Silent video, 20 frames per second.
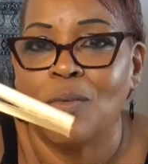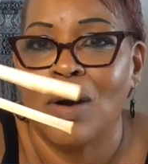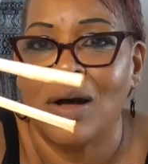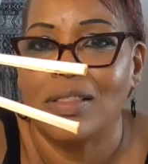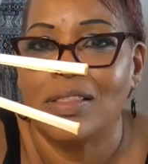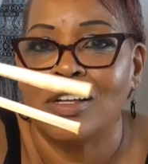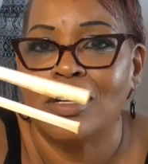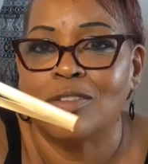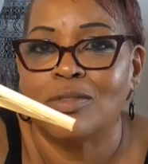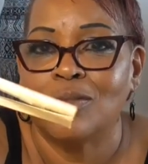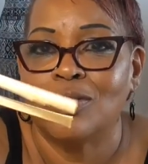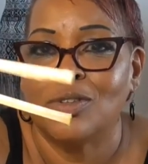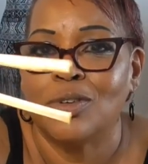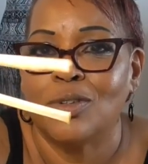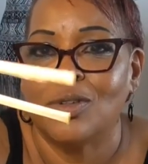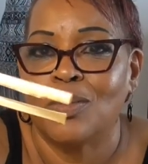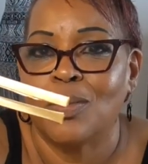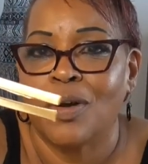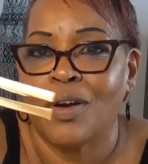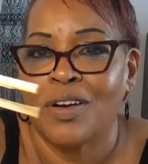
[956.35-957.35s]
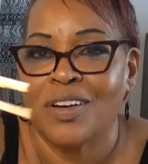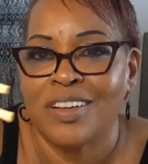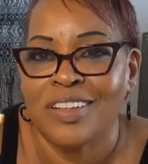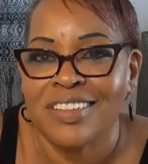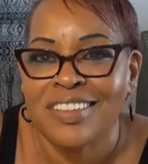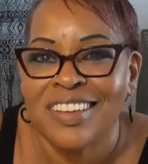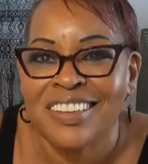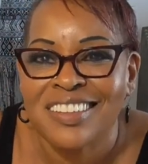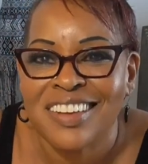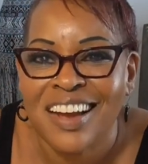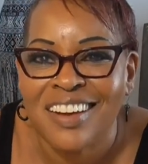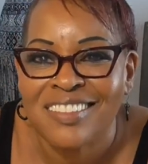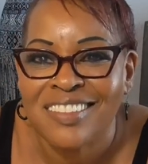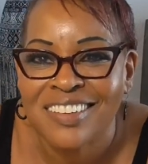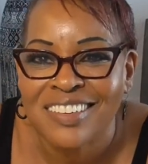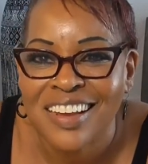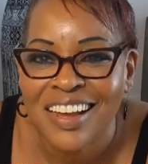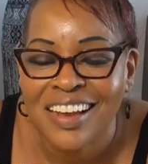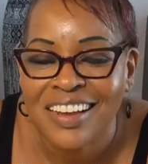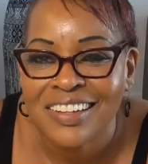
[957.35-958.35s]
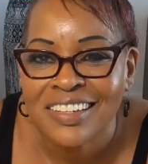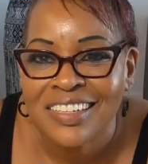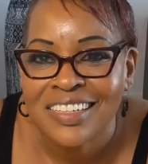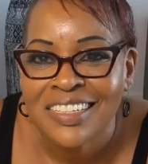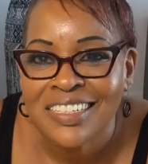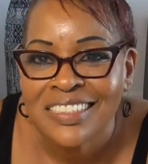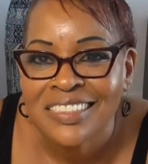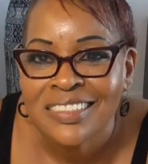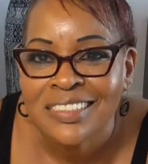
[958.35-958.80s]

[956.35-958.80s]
while this one do the work. Did y'all know that?